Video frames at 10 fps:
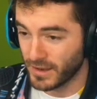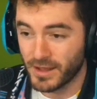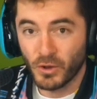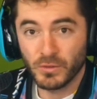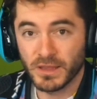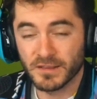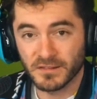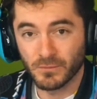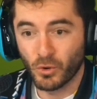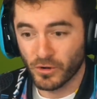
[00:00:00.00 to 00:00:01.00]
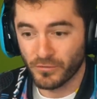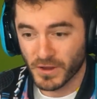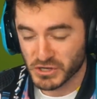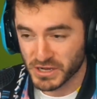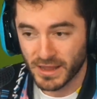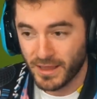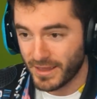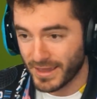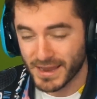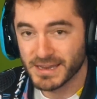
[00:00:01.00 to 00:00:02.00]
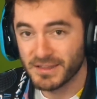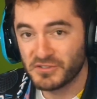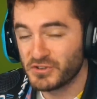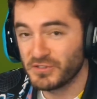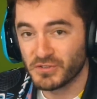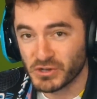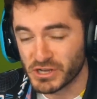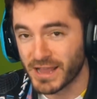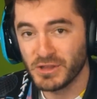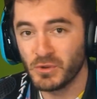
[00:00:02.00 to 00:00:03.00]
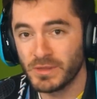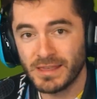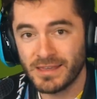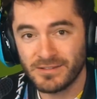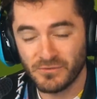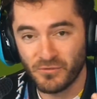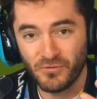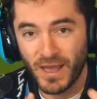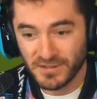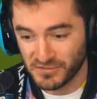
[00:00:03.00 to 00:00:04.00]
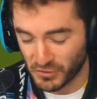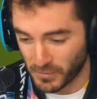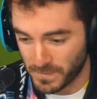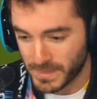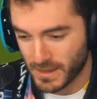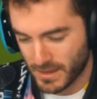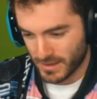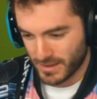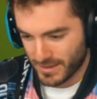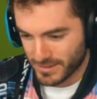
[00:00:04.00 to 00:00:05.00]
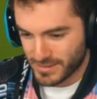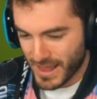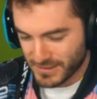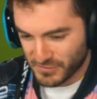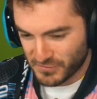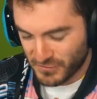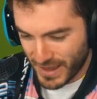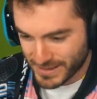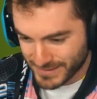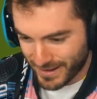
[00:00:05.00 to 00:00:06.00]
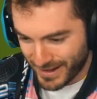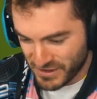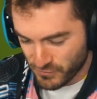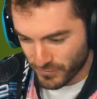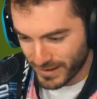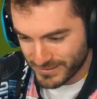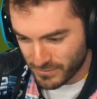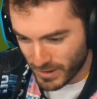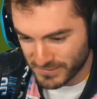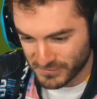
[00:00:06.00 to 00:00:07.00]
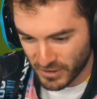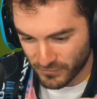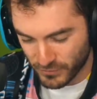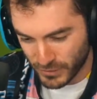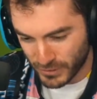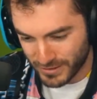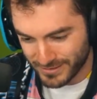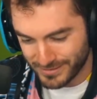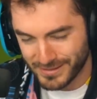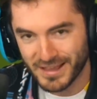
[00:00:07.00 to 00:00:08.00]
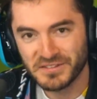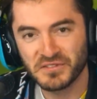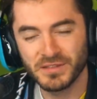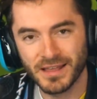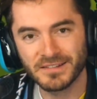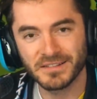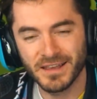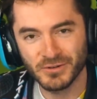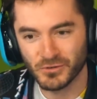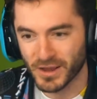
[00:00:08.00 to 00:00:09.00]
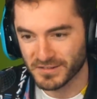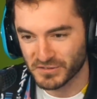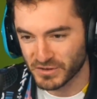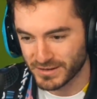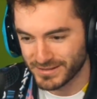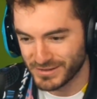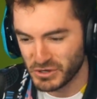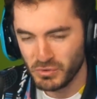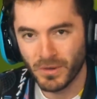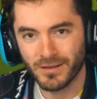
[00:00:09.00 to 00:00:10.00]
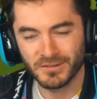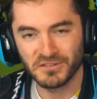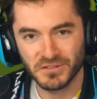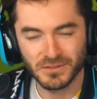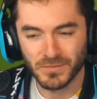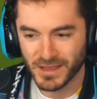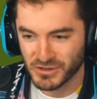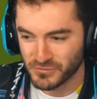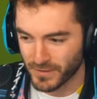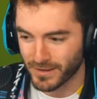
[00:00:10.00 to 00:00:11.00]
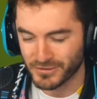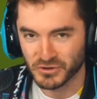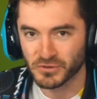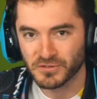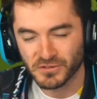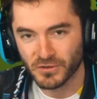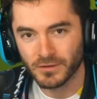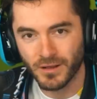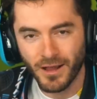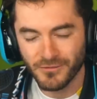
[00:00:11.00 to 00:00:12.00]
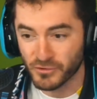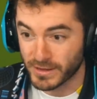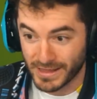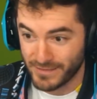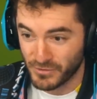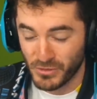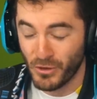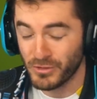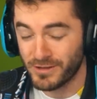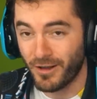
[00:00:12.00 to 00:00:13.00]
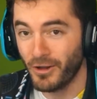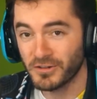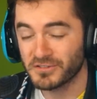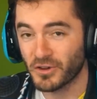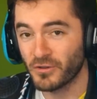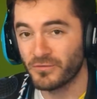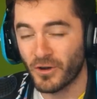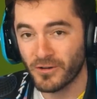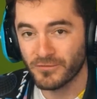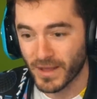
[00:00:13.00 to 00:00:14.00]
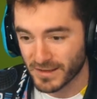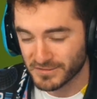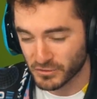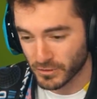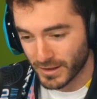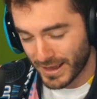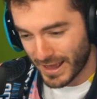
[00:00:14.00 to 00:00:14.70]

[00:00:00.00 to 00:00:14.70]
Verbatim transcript: Not only is it more efficient, it is just genuinely faster. That said, I find myself less and less interested in the new models that manufacturers are offering, even though the cars are far faster.